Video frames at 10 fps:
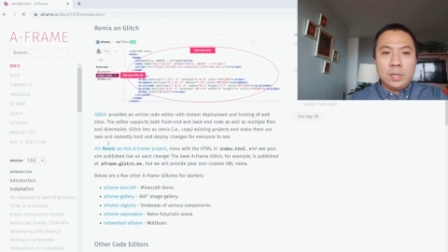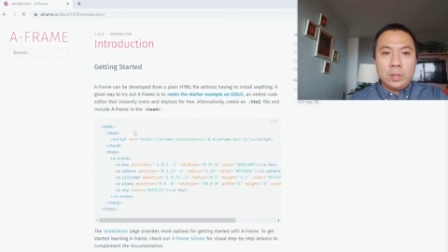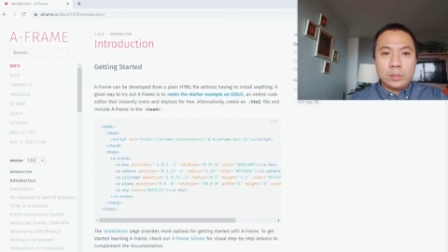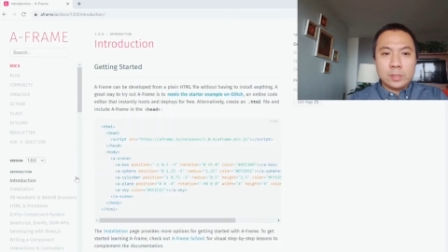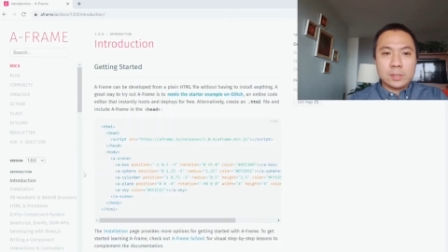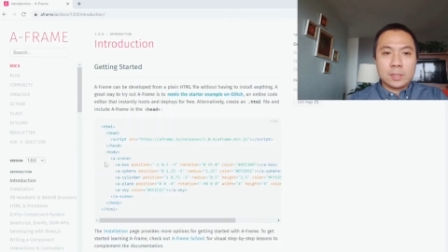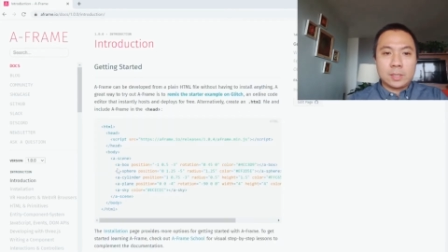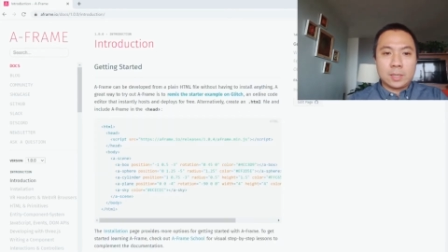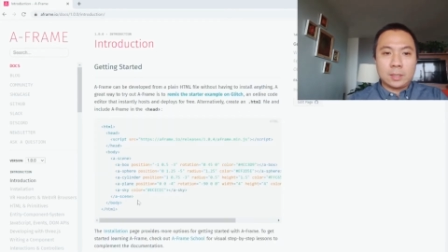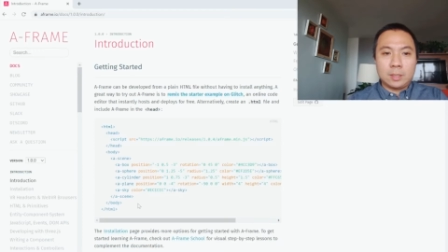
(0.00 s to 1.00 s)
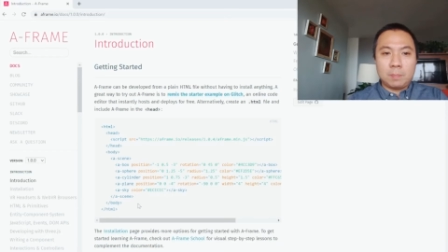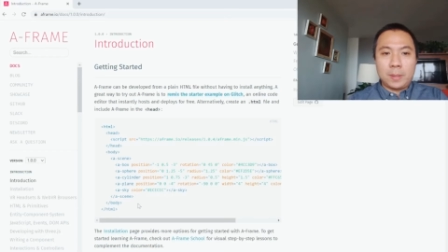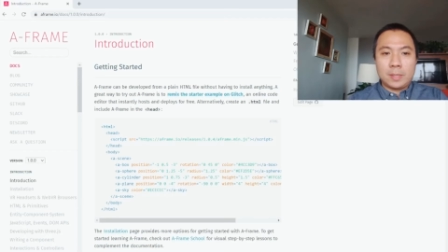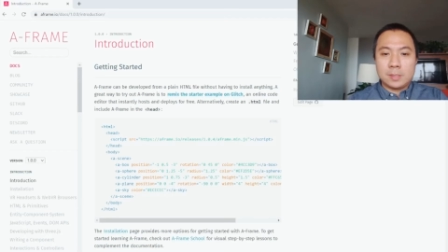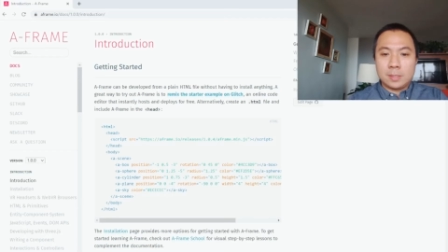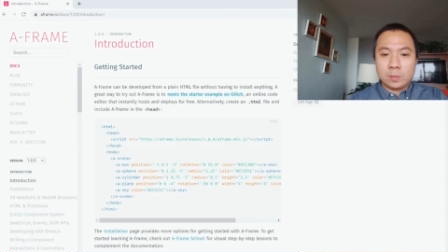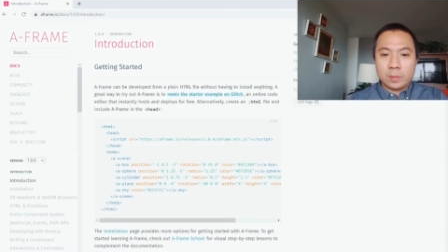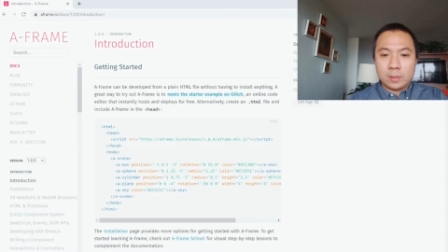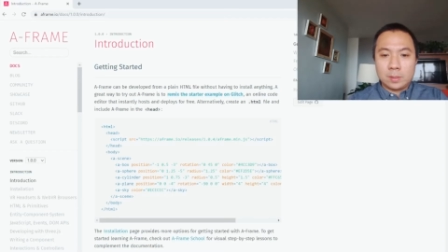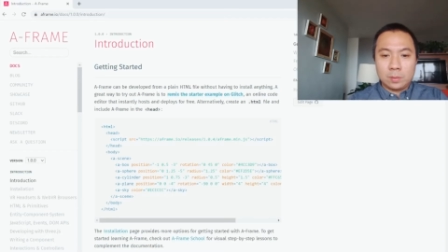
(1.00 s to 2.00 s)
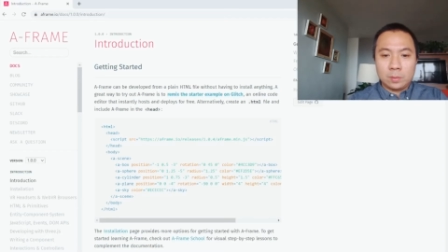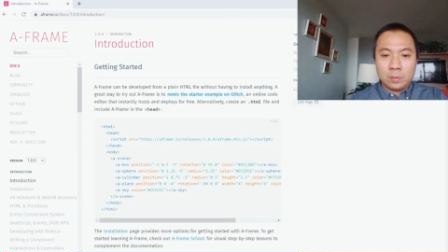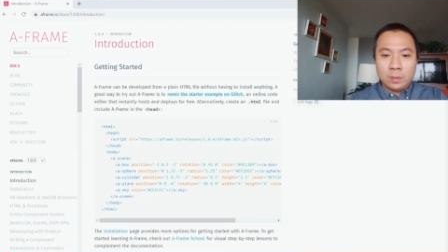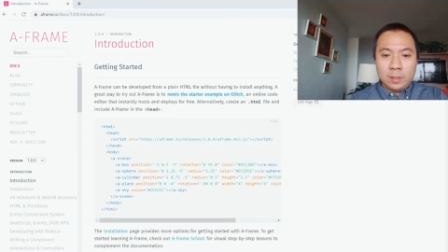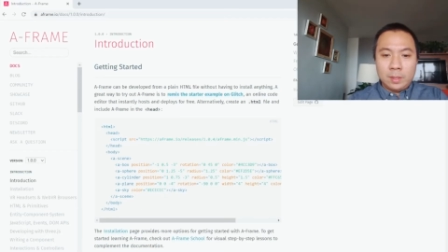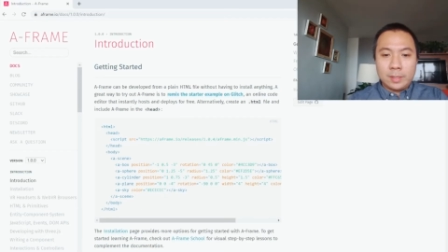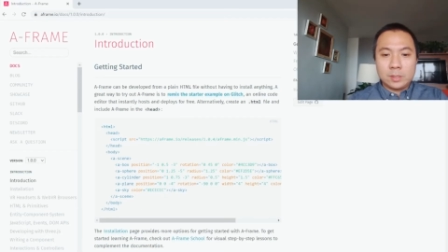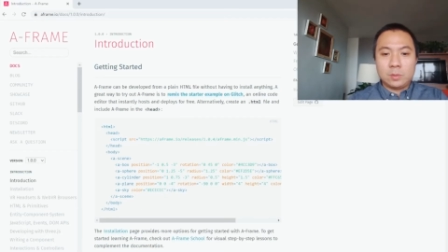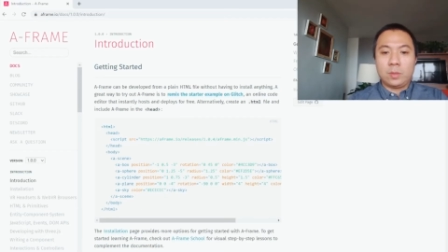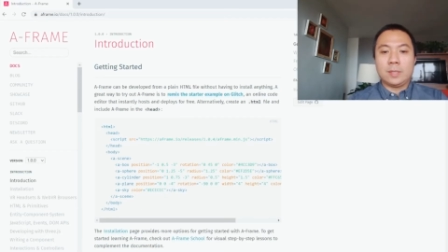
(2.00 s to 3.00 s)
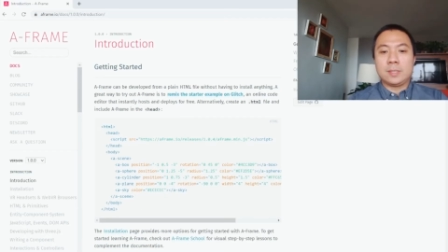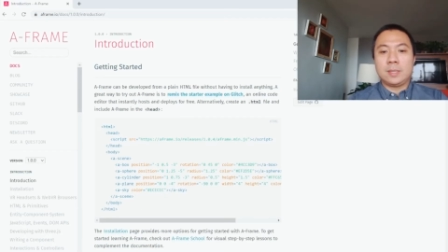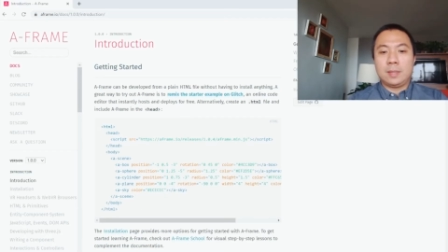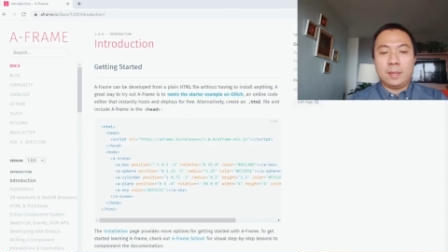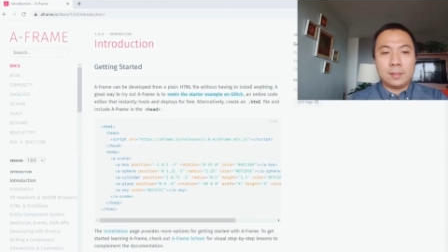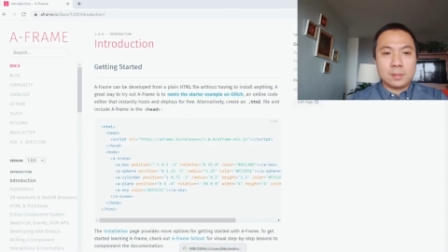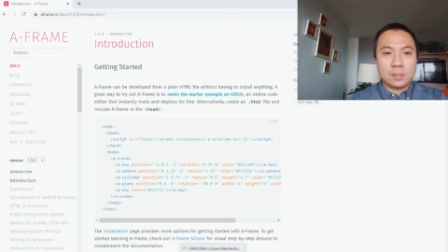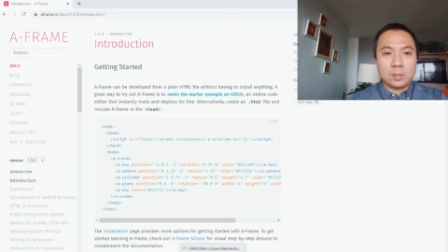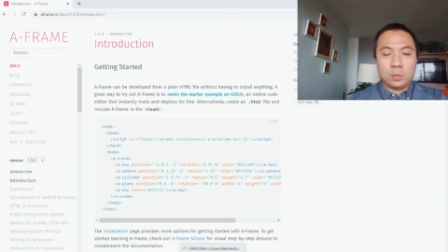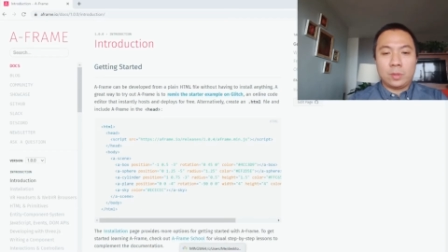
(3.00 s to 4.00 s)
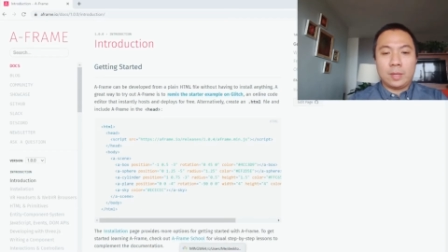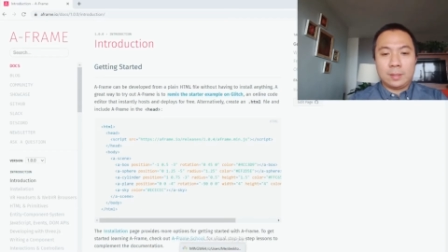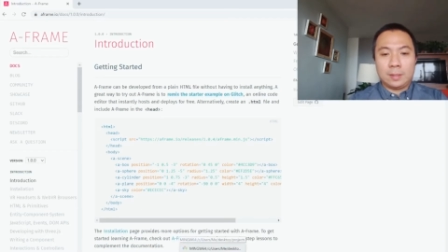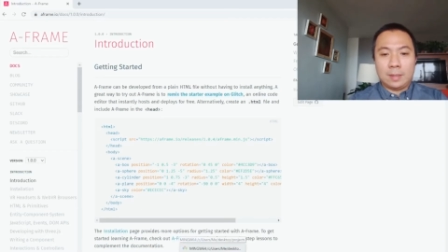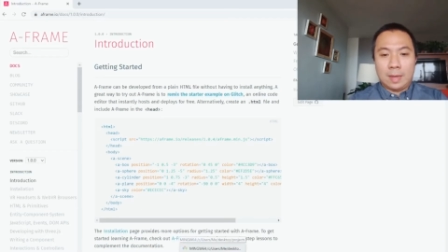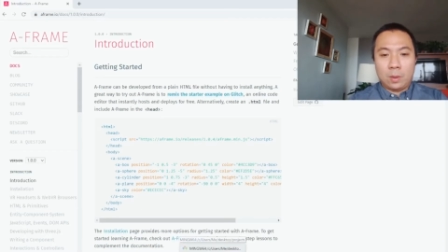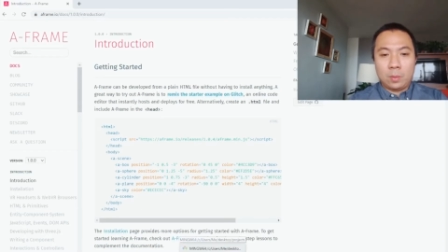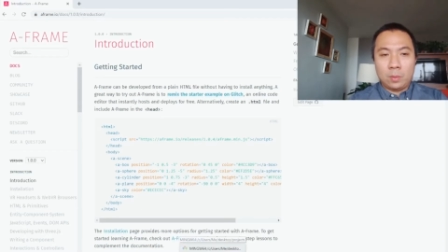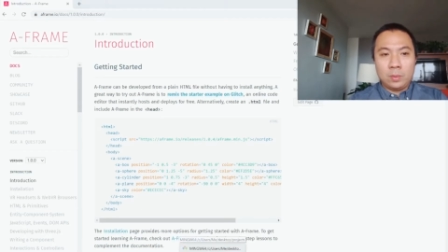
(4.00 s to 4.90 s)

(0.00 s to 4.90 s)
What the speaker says: You just cut and paste this one. So let's do that now.